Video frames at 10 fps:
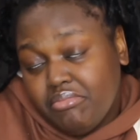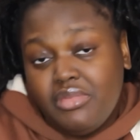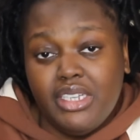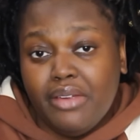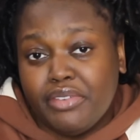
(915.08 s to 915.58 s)

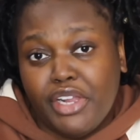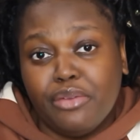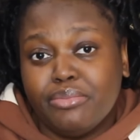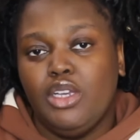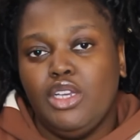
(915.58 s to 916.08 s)
you never know.
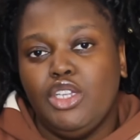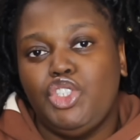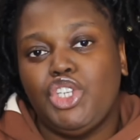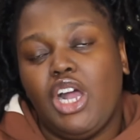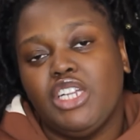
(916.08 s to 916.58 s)

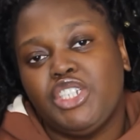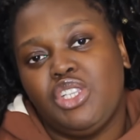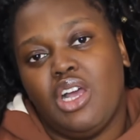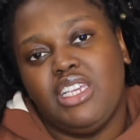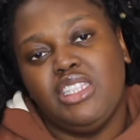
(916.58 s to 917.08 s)
Josh is
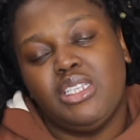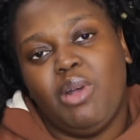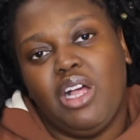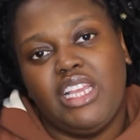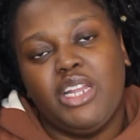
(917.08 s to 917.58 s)
talking to
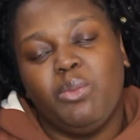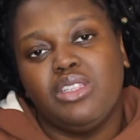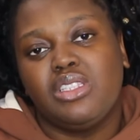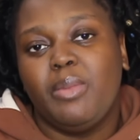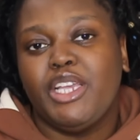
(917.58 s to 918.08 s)
Molly and
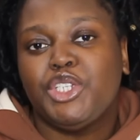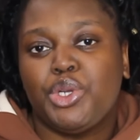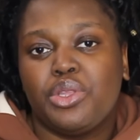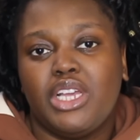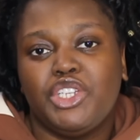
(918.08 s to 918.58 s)
wants to make
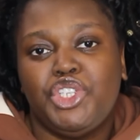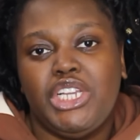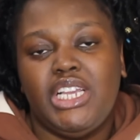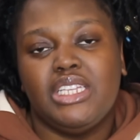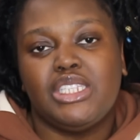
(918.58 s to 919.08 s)
sure that
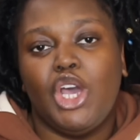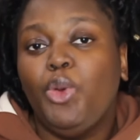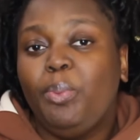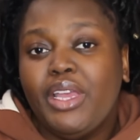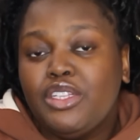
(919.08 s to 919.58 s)
she is
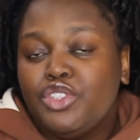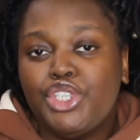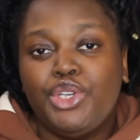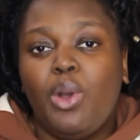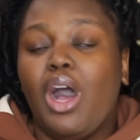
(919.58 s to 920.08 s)
open
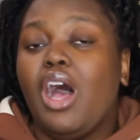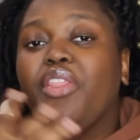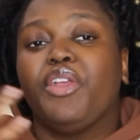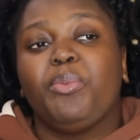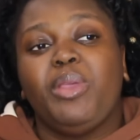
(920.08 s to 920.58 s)
to
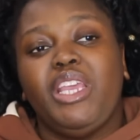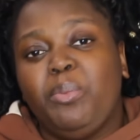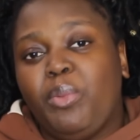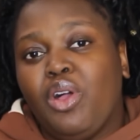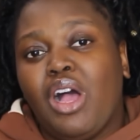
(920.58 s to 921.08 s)
other
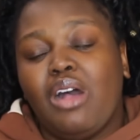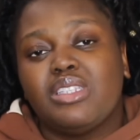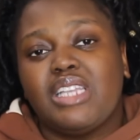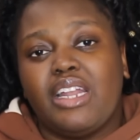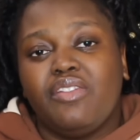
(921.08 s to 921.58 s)
people
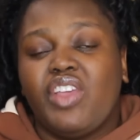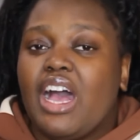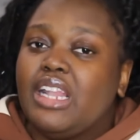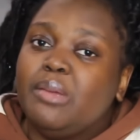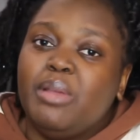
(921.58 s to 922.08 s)
outside of
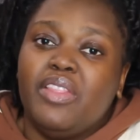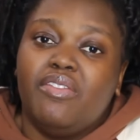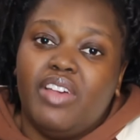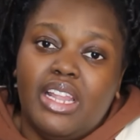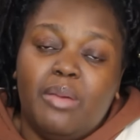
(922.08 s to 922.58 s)
Callum in the villa.